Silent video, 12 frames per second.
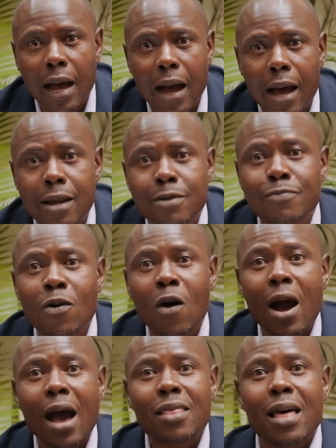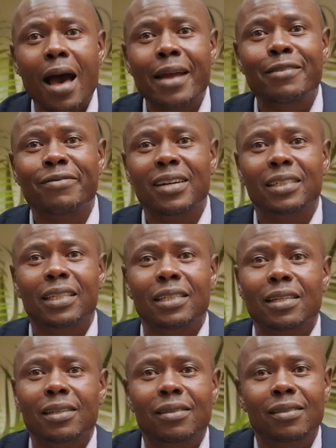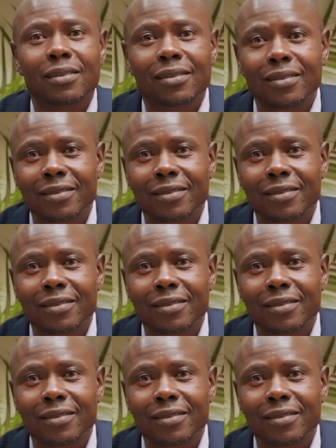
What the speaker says: and more other advantages.